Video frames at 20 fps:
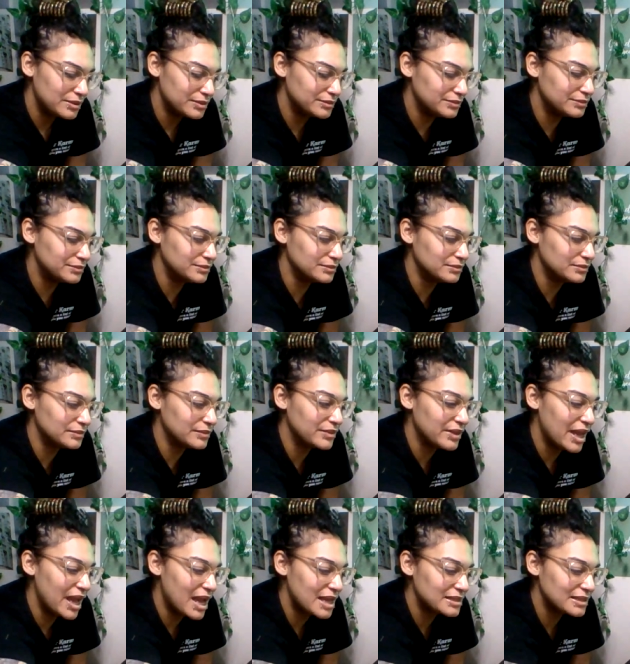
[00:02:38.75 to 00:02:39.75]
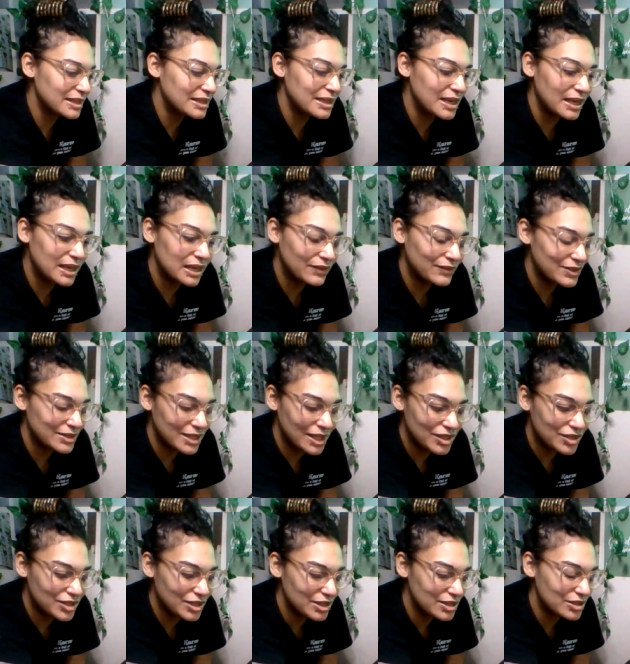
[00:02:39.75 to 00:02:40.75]
that has like negative
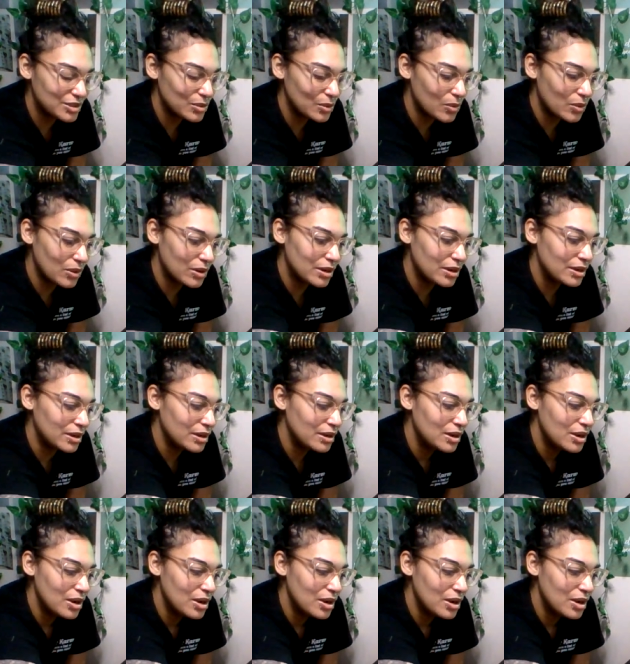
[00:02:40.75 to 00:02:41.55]
intentions or